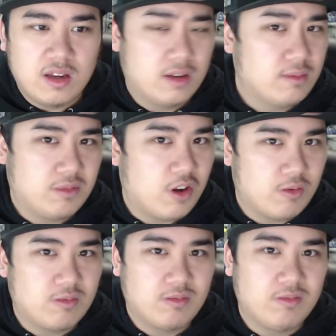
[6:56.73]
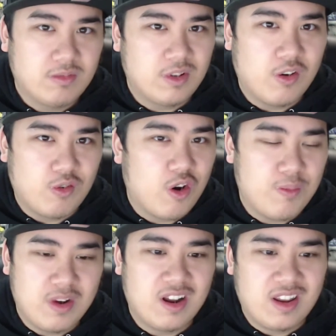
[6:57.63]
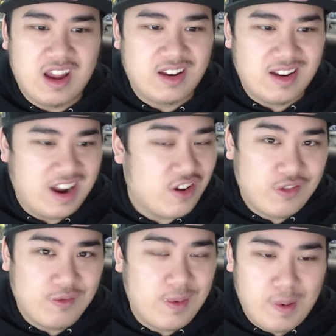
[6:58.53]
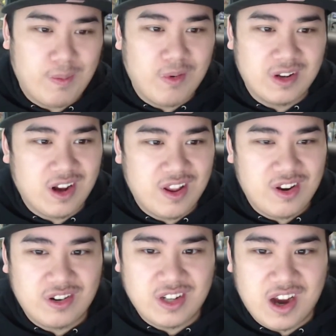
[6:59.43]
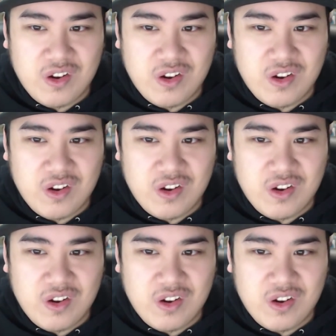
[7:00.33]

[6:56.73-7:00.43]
Don't don't quote me on that. I don't remember what's the other title of the